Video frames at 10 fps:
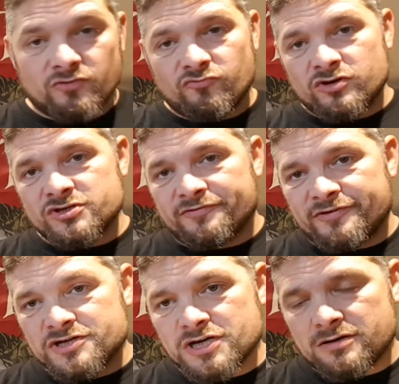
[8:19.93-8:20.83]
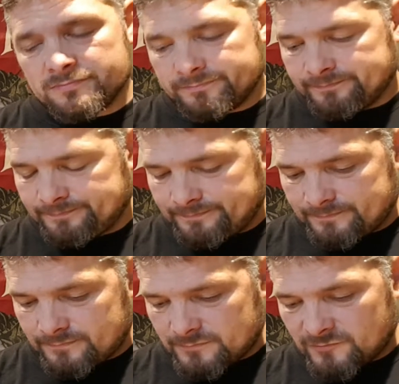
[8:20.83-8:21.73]
Roger Fisher
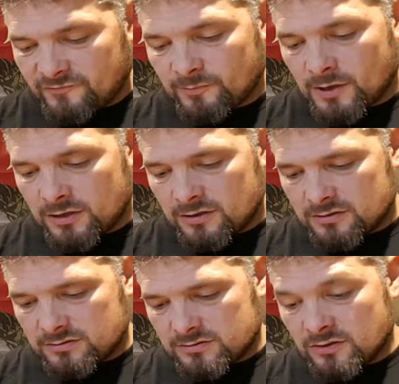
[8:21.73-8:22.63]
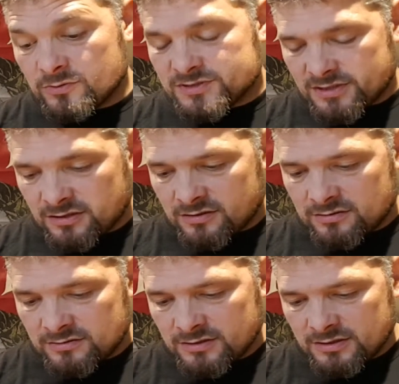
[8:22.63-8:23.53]
from Heart, who was in Heart,
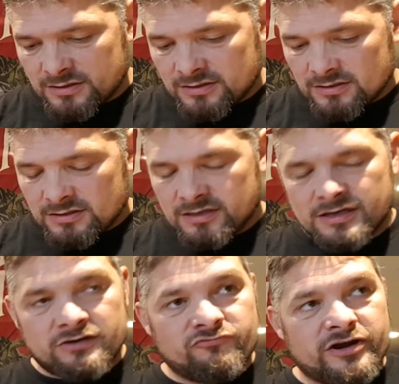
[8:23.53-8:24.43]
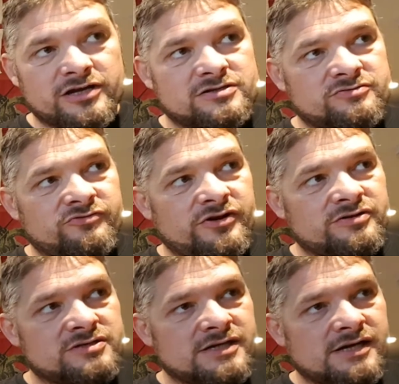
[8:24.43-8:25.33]
uh, Rick
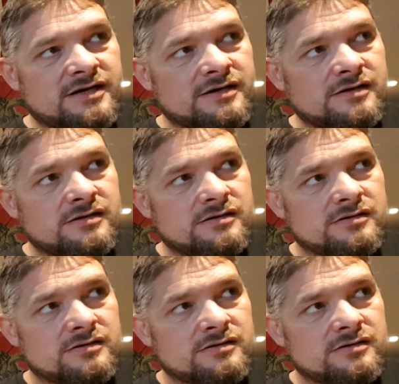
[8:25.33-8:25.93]
DeRosier,